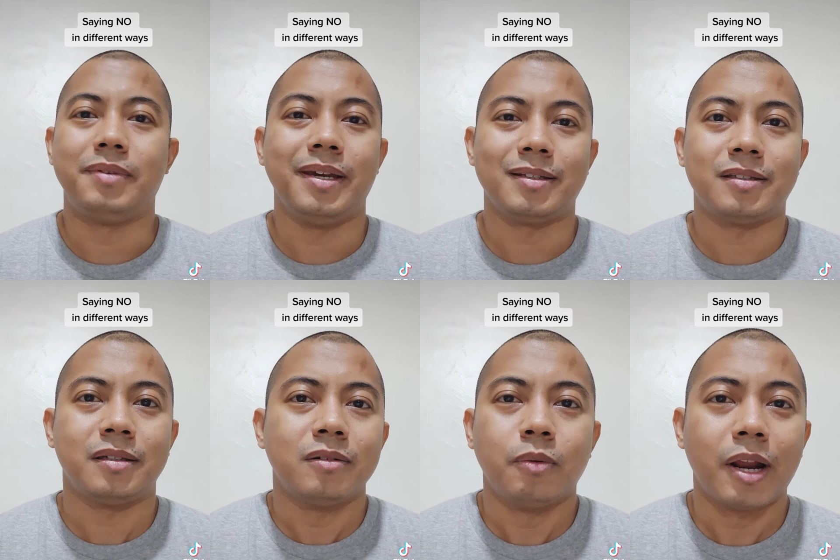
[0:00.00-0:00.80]

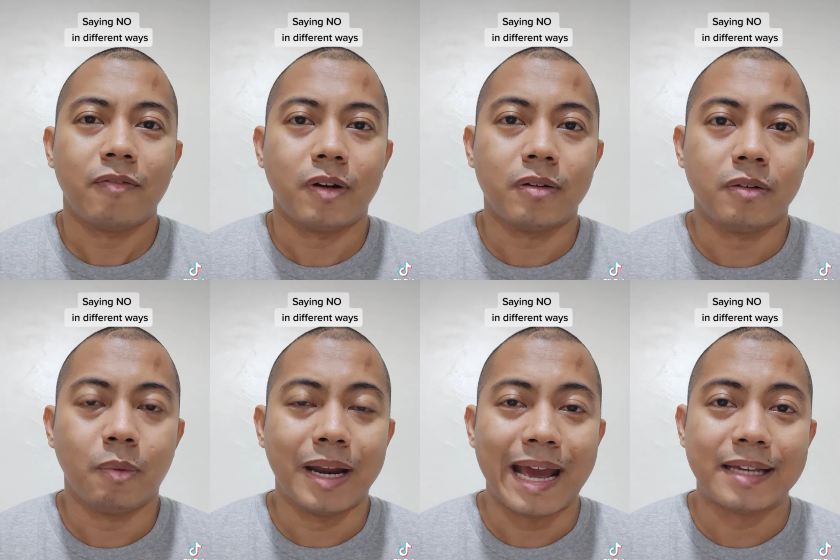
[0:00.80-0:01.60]
Git, whatever you
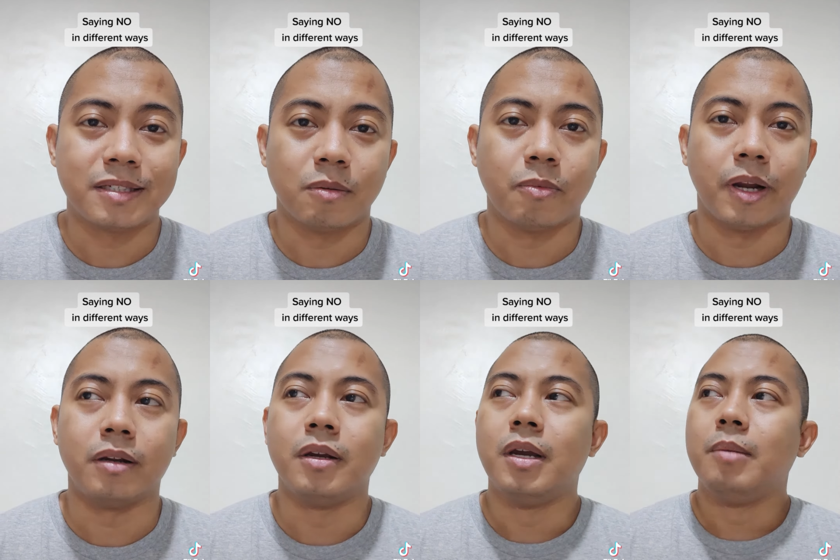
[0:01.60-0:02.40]
want to ask
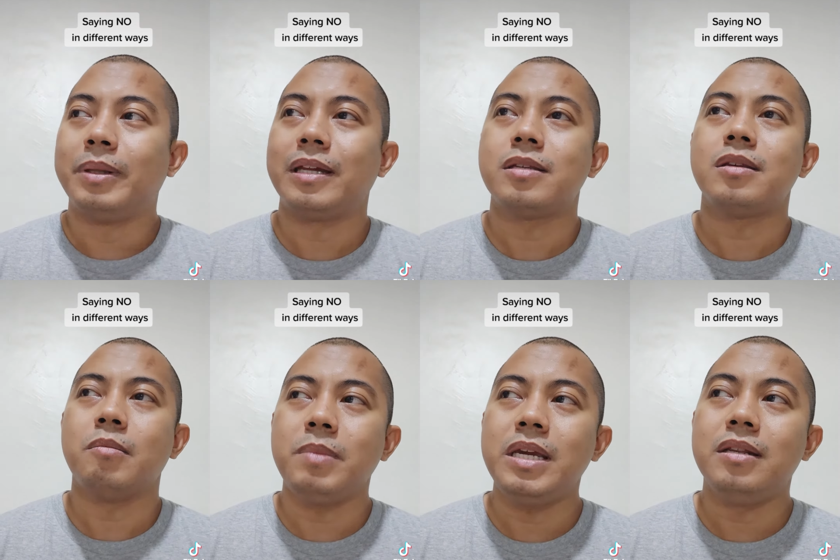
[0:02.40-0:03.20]
somewhere. But that
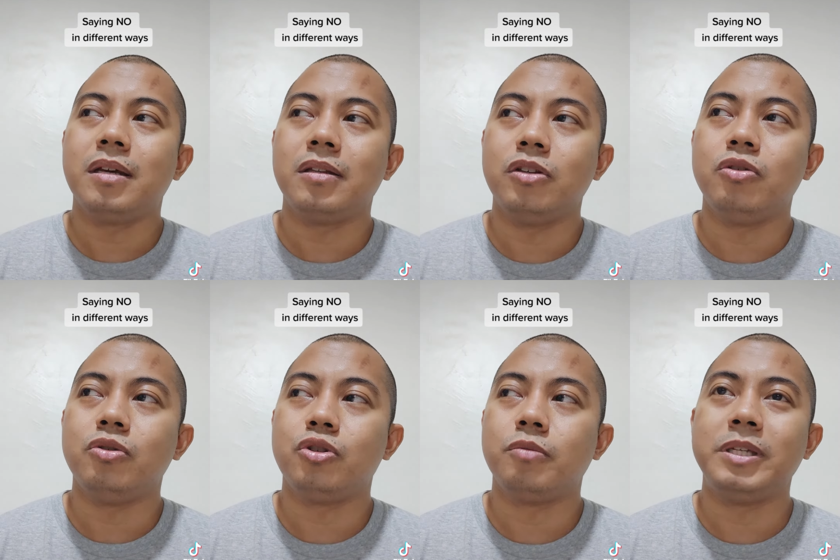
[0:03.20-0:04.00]
doesn't mean that
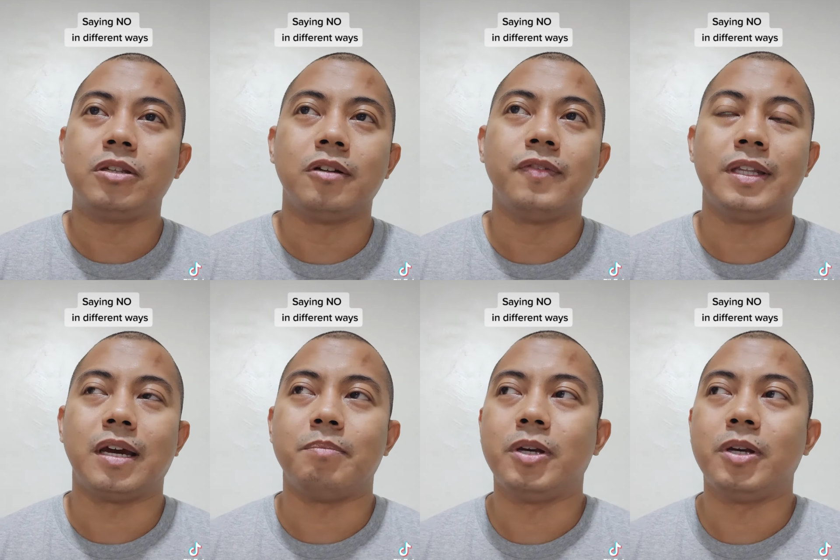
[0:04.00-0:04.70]
you should be solving that,